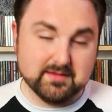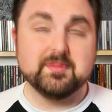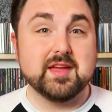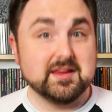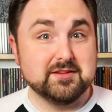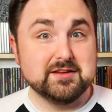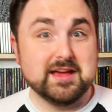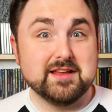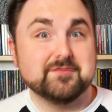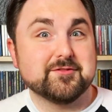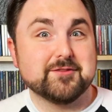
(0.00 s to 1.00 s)
Thank you,
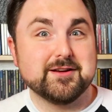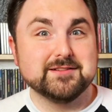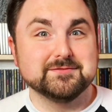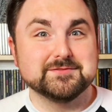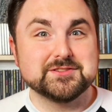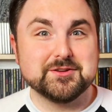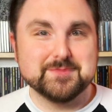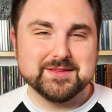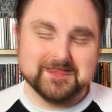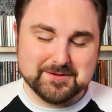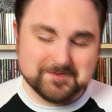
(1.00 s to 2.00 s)
Dad, for showing
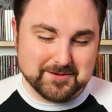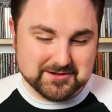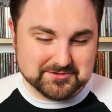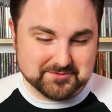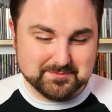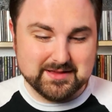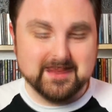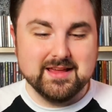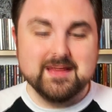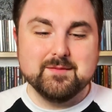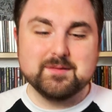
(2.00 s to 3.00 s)
me the Lone Ranger. But
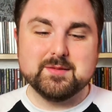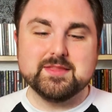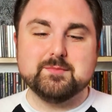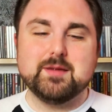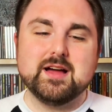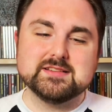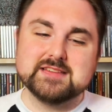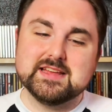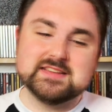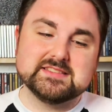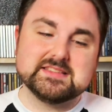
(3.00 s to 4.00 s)
the box
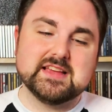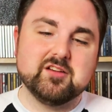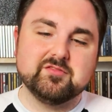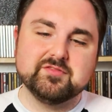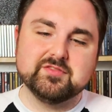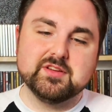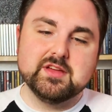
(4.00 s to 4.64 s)
set itself